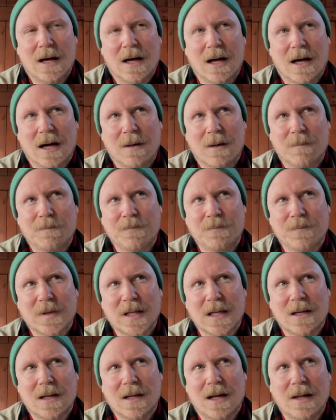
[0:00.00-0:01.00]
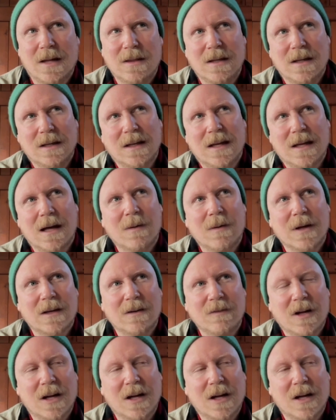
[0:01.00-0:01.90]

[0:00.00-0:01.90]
um, I think now I can